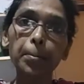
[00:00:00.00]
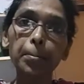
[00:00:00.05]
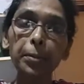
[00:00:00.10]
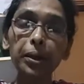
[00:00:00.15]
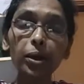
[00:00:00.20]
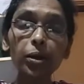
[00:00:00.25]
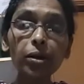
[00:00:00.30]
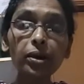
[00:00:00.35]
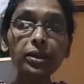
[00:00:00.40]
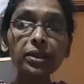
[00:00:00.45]

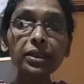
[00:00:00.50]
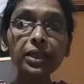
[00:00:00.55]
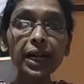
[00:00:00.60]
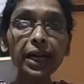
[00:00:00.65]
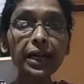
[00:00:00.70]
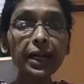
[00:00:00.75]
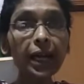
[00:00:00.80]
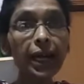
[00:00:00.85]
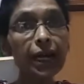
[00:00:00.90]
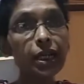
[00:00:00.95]
Because
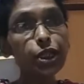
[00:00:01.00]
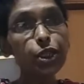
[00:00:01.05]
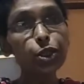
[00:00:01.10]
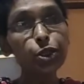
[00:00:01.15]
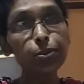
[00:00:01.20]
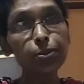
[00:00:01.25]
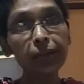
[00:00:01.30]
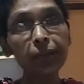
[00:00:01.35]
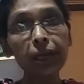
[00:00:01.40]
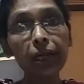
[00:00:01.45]
that has
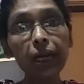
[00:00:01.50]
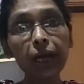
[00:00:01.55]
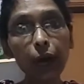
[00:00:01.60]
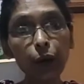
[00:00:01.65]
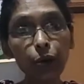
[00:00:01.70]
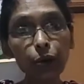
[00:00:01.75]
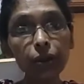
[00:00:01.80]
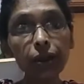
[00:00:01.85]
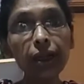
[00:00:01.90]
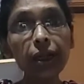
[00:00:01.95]
to be
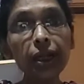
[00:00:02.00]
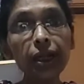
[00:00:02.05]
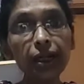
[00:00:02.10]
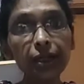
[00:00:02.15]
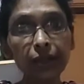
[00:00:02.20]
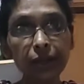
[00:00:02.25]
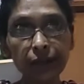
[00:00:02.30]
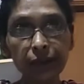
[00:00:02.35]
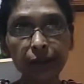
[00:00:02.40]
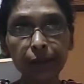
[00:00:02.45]

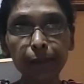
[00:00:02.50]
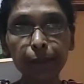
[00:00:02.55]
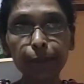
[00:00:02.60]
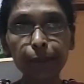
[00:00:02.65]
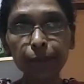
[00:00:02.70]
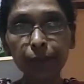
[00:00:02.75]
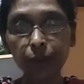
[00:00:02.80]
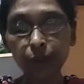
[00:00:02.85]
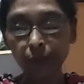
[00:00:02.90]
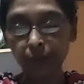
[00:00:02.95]
counted,
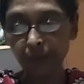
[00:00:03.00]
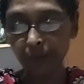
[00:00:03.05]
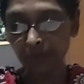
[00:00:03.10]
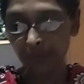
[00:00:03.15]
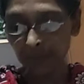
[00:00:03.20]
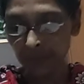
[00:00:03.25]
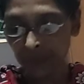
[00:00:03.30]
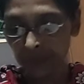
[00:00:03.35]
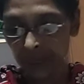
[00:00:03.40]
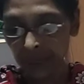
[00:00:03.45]

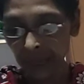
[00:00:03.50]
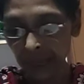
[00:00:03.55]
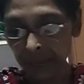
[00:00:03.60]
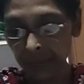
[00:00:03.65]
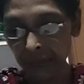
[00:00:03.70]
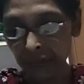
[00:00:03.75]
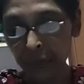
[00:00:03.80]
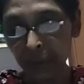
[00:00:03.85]
we have to